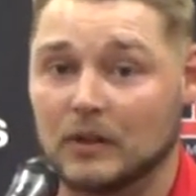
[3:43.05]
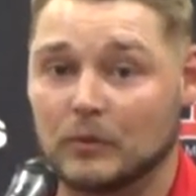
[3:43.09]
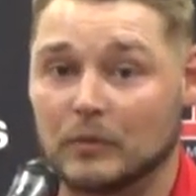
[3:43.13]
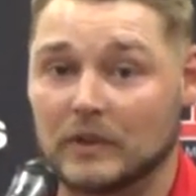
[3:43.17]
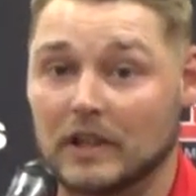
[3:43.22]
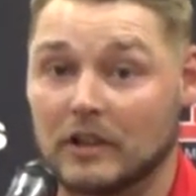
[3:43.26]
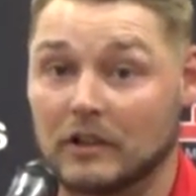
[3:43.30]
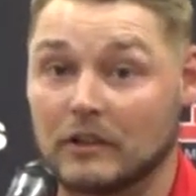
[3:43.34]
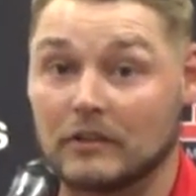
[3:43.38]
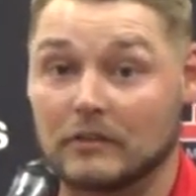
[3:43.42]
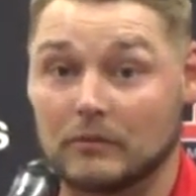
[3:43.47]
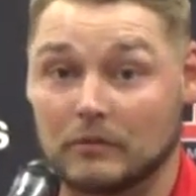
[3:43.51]

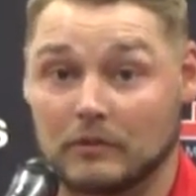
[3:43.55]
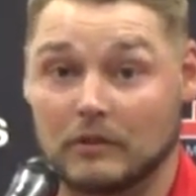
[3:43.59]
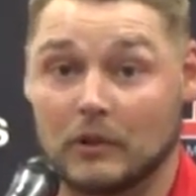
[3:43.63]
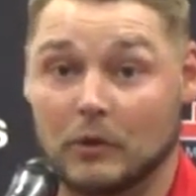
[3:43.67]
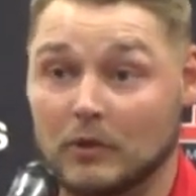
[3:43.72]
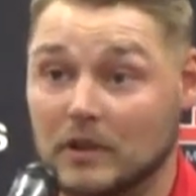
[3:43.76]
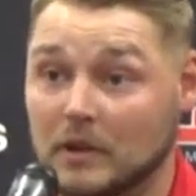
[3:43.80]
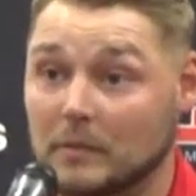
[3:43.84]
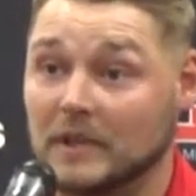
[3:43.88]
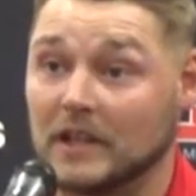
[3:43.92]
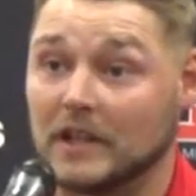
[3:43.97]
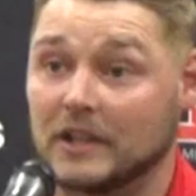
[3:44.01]
We are
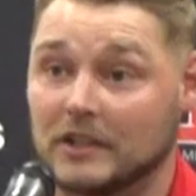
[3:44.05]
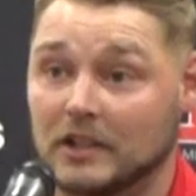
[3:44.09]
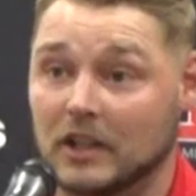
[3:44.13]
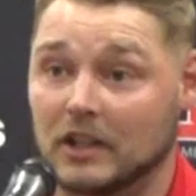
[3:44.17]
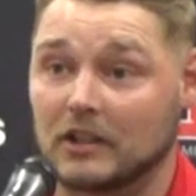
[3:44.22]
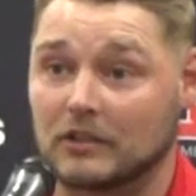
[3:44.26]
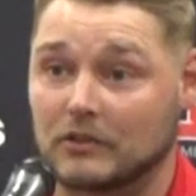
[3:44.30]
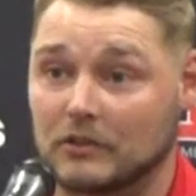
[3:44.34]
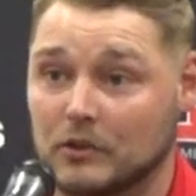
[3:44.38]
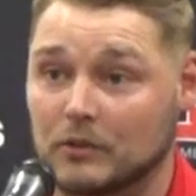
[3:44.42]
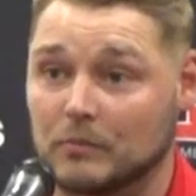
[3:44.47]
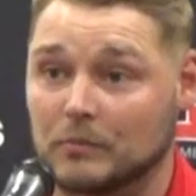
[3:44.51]
going to be a
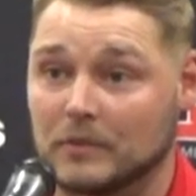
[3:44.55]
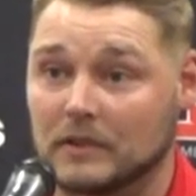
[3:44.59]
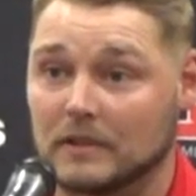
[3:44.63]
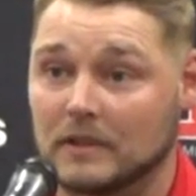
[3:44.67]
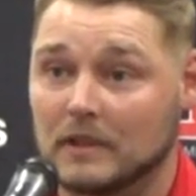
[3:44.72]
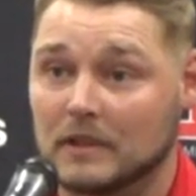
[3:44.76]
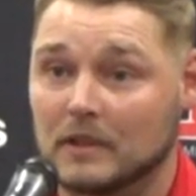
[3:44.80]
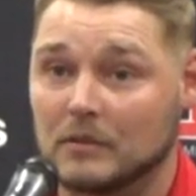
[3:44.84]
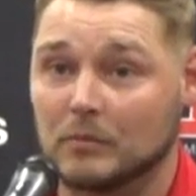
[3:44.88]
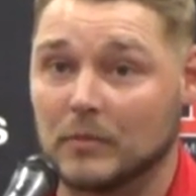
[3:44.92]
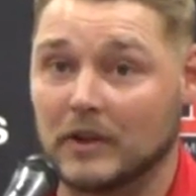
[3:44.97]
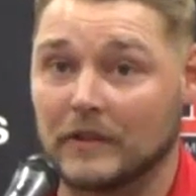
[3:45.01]
young group,
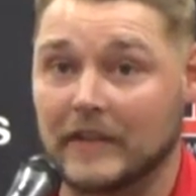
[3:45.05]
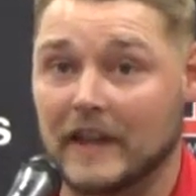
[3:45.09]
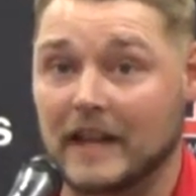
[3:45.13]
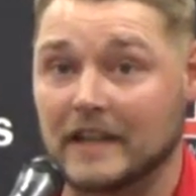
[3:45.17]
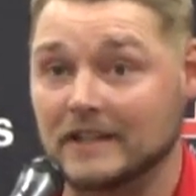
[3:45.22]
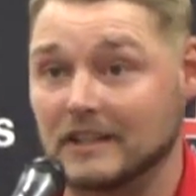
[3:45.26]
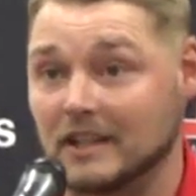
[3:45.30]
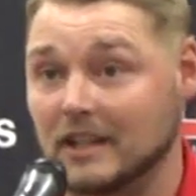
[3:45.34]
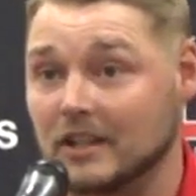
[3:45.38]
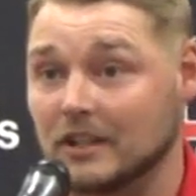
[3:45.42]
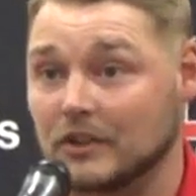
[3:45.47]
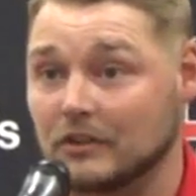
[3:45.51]
but
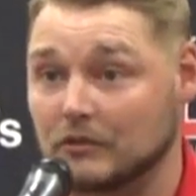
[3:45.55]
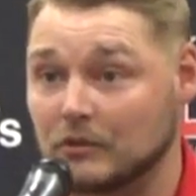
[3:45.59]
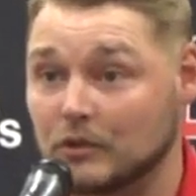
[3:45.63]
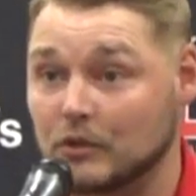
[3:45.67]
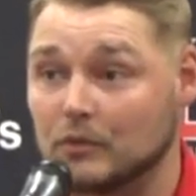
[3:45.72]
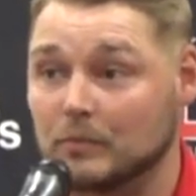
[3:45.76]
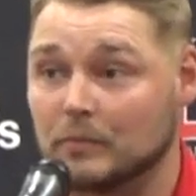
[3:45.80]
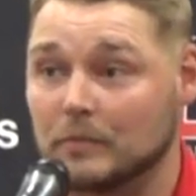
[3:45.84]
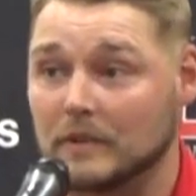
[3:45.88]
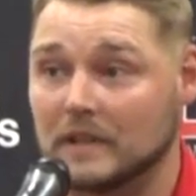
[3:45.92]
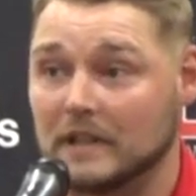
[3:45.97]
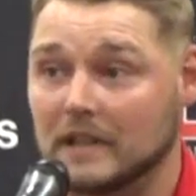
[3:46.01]
that young
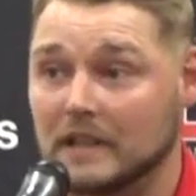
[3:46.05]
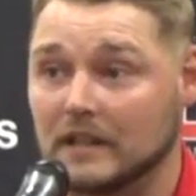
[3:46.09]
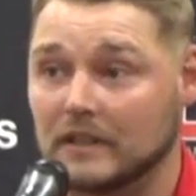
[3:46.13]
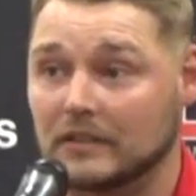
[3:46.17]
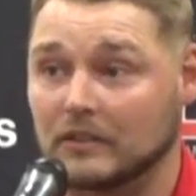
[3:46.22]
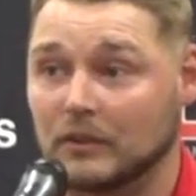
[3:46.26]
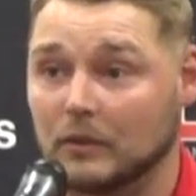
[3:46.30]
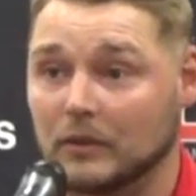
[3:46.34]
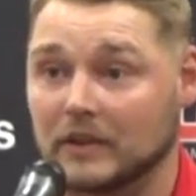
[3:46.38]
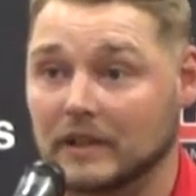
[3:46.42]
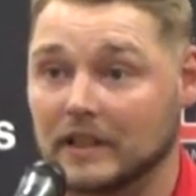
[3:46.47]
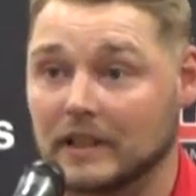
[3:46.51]
group
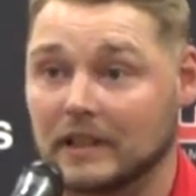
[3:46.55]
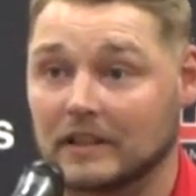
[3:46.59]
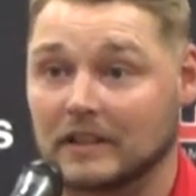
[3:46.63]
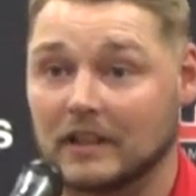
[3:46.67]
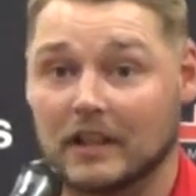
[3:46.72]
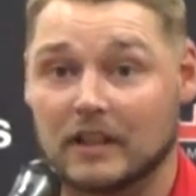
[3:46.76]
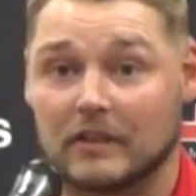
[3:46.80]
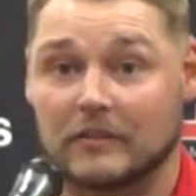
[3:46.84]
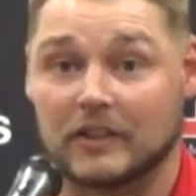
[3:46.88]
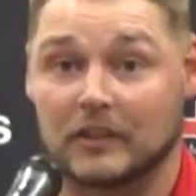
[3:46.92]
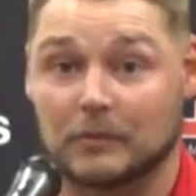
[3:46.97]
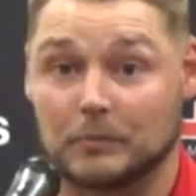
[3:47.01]
is going to get a
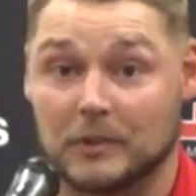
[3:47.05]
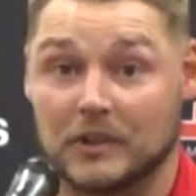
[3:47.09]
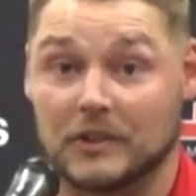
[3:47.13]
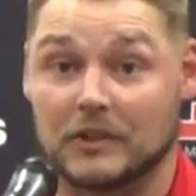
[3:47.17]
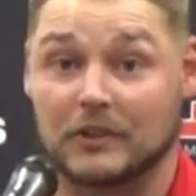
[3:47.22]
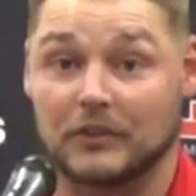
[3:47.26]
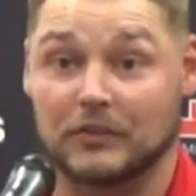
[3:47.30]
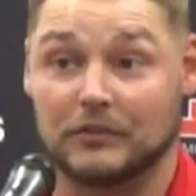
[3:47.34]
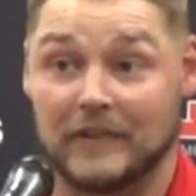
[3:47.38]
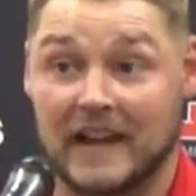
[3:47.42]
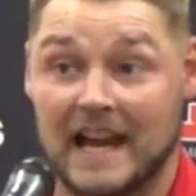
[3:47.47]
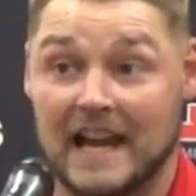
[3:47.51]
ton of
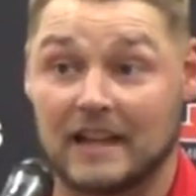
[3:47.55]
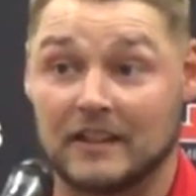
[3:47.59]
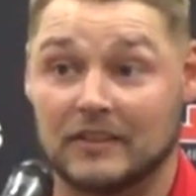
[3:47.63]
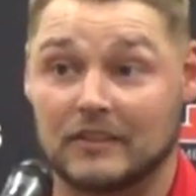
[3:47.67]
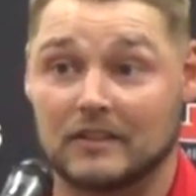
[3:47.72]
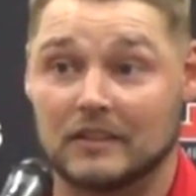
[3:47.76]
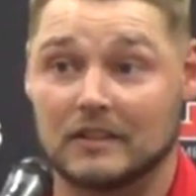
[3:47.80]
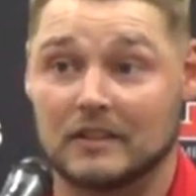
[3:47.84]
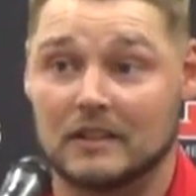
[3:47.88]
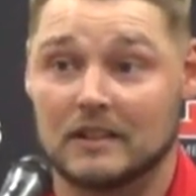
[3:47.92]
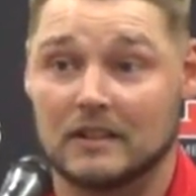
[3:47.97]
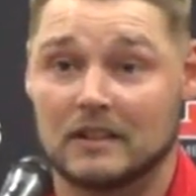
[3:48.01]
experience
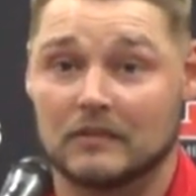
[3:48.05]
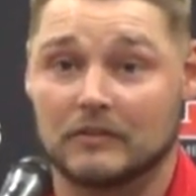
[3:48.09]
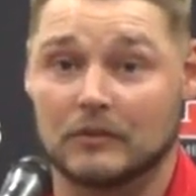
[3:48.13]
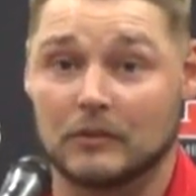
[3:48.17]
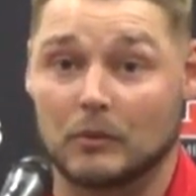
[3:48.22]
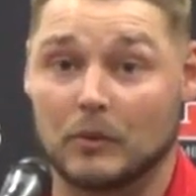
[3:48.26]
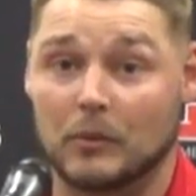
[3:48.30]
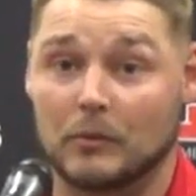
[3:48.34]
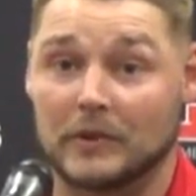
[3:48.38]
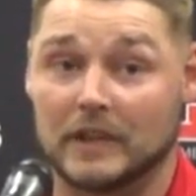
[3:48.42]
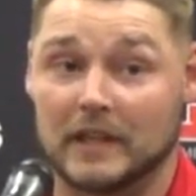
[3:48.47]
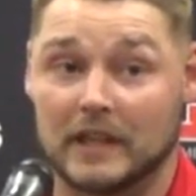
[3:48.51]
fast for
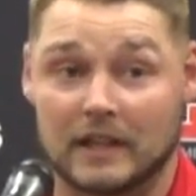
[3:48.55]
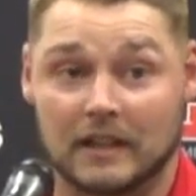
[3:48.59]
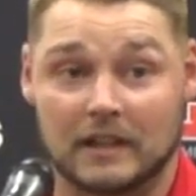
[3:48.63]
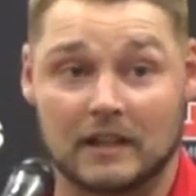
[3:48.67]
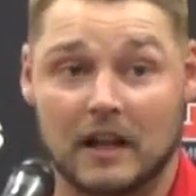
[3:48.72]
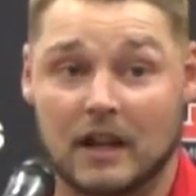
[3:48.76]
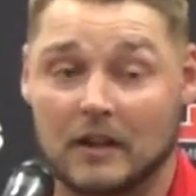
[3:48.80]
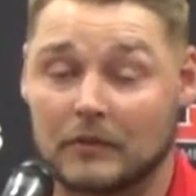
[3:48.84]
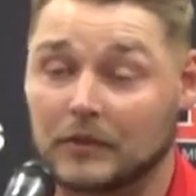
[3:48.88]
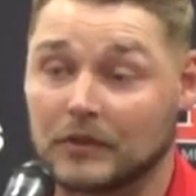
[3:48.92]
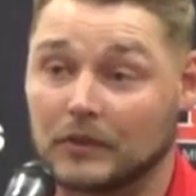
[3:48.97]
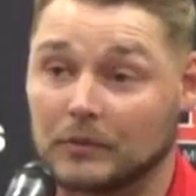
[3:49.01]
when we hit
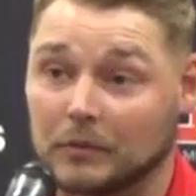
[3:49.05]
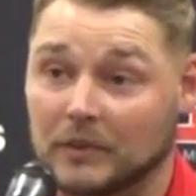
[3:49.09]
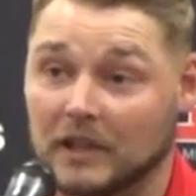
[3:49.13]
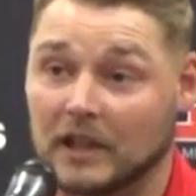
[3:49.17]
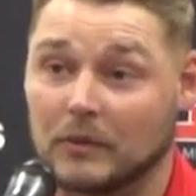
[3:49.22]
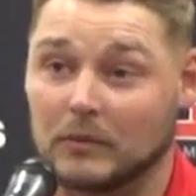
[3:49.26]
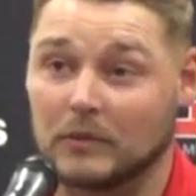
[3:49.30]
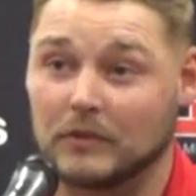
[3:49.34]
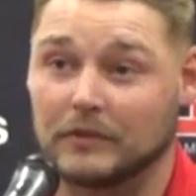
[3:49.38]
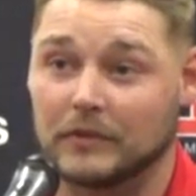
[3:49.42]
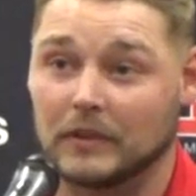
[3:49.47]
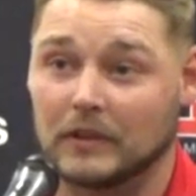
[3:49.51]
conference
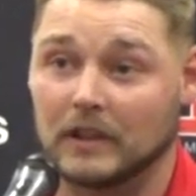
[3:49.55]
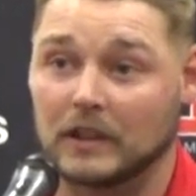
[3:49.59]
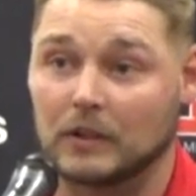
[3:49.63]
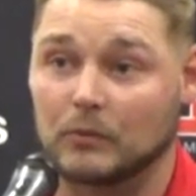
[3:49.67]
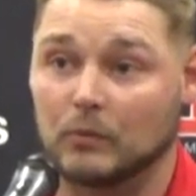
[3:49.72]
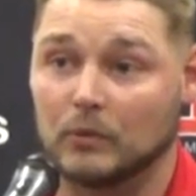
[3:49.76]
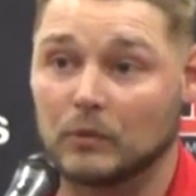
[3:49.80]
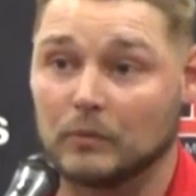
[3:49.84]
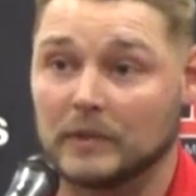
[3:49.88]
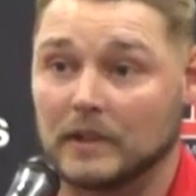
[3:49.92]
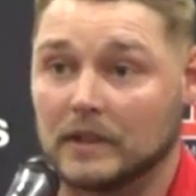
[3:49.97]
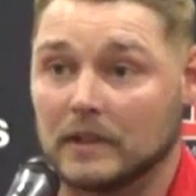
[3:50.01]
play. We feel
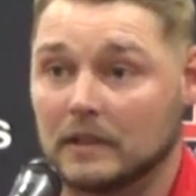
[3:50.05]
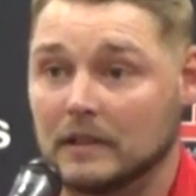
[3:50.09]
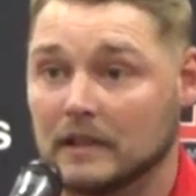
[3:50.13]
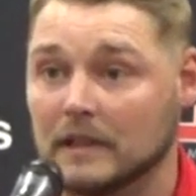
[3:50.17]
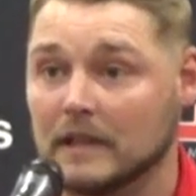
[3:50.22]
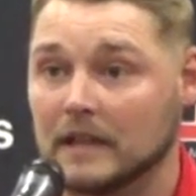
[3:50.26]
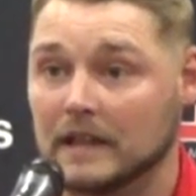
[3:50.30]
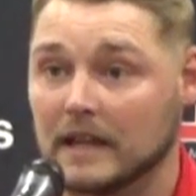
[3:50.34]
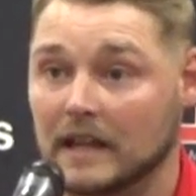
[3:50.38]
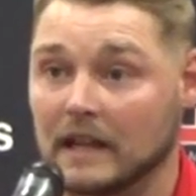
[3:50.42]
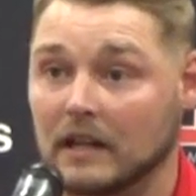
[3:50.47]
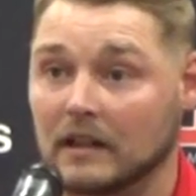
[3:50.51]
like we'll be
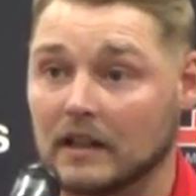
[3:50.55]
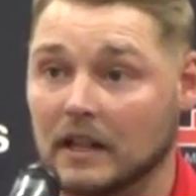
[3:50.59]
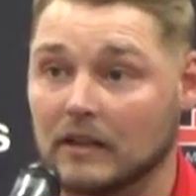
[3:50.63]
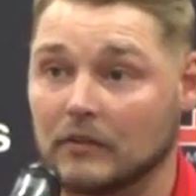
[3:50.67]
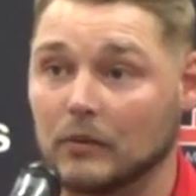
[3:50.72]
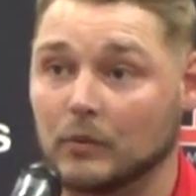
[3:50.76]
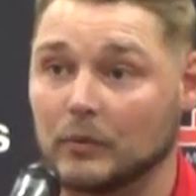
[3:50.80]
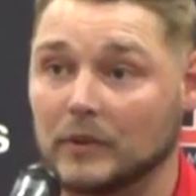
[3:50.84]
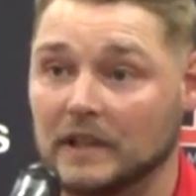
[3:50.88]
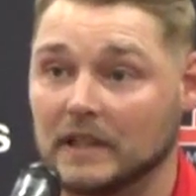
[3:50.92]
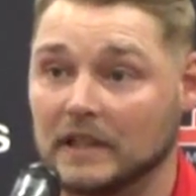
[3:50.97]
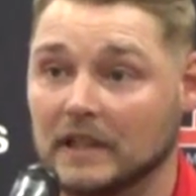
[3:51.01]
at a
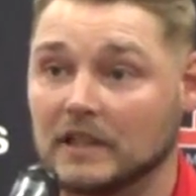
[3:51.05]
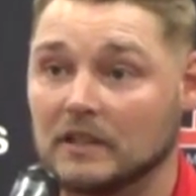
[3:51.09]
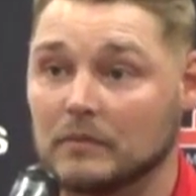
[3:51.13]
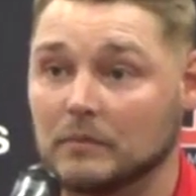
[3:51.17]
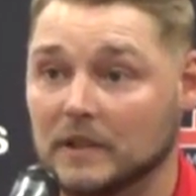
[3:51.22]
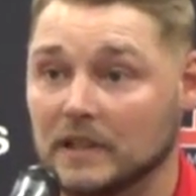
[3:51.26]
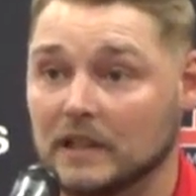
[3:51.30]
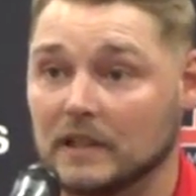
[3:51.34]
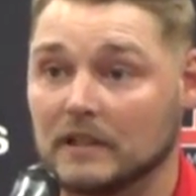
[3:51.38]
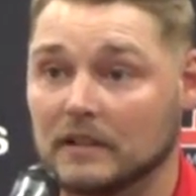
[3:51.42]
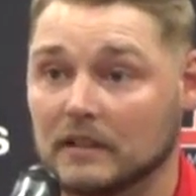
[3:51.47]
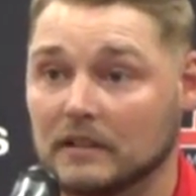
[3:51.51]
level we need to
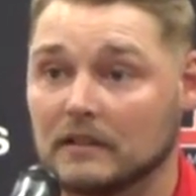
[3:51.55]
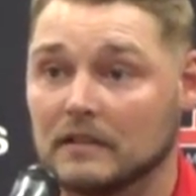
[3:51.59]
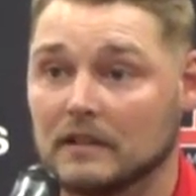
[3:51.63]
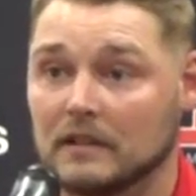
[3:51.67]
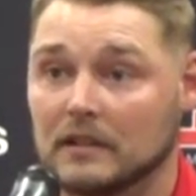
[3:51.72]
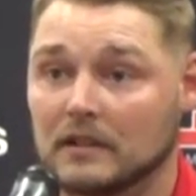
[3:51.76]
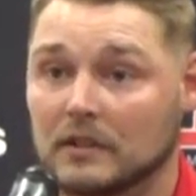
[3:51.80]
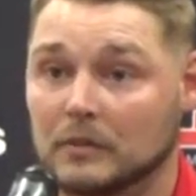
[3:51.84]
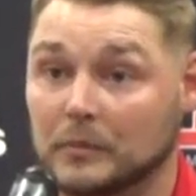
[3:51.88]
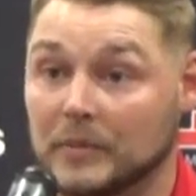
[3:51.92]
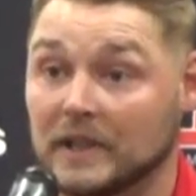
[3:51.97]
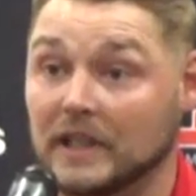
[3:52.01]
be to
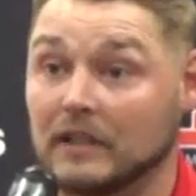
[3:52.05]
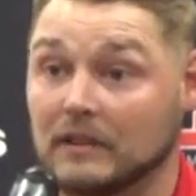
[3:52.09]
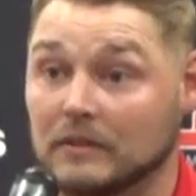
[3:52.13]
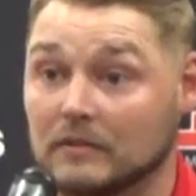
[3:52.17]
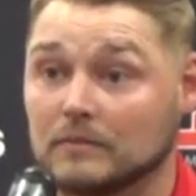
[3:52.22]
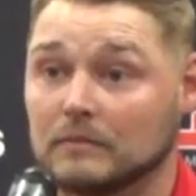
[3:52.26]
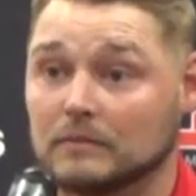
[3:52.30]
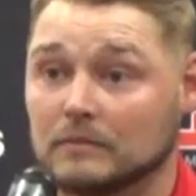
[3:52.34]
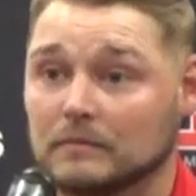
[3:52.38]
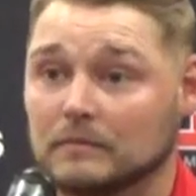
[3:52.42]
compete.